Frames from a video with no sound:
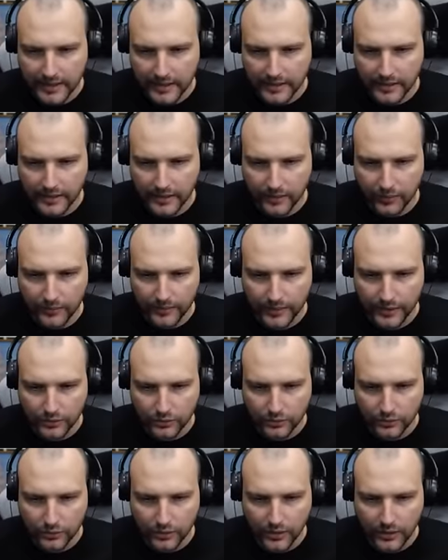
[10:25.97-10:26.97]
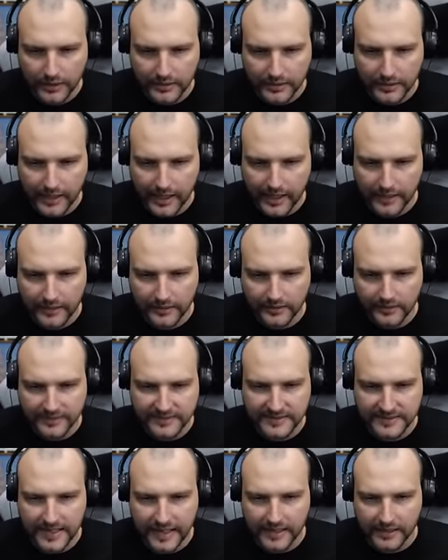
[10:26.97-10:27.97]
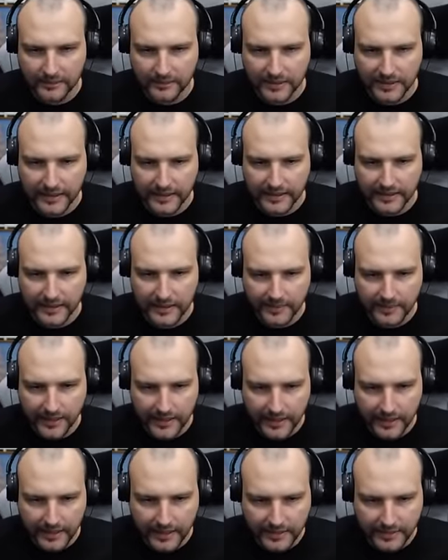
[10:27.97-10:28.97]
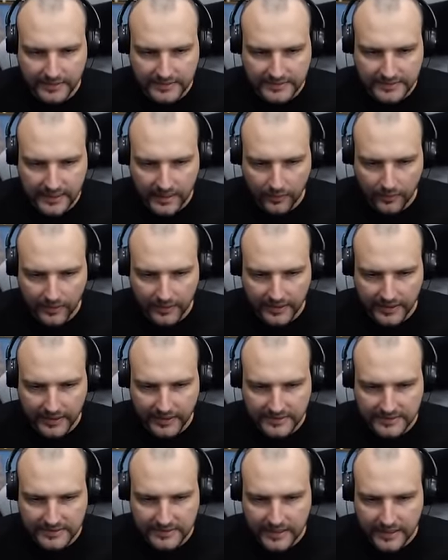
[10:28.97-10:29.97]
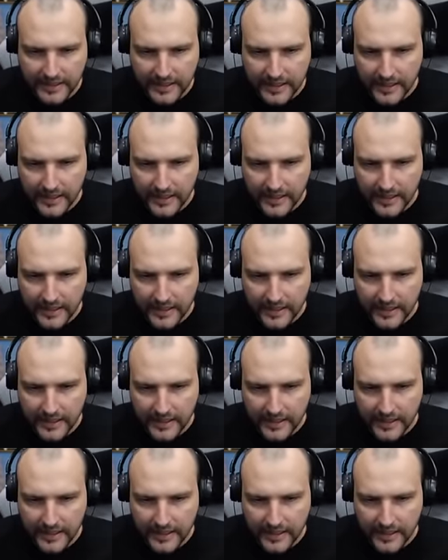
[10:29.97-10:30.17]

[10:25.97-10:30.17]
No, we do not. Kind of sad, but let it be. It is how it is.